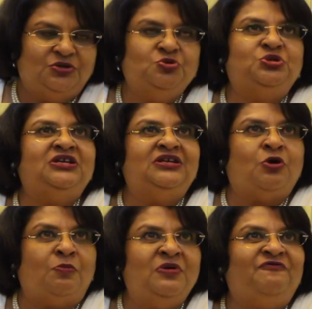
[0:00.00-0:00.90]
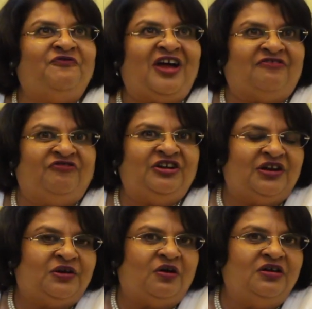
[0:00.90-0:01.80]
using a normal factory
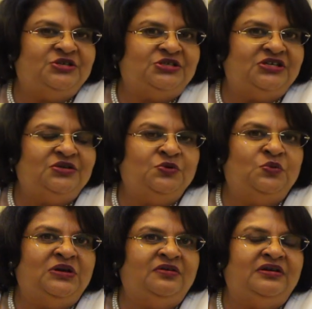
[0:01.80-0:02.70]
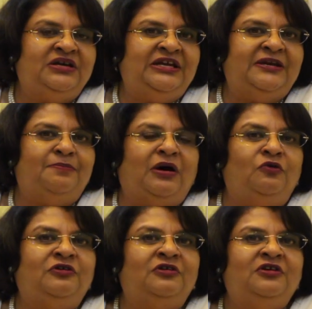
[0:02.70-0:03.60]
technology, you will need
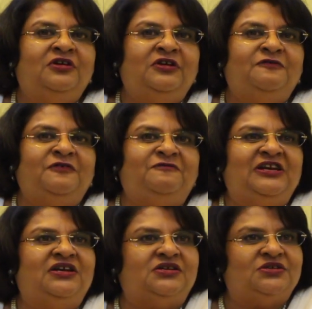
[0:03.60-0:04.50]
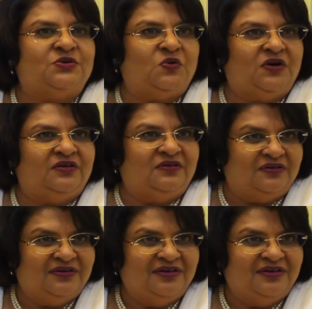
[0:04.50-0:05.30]
about 50 liters of water.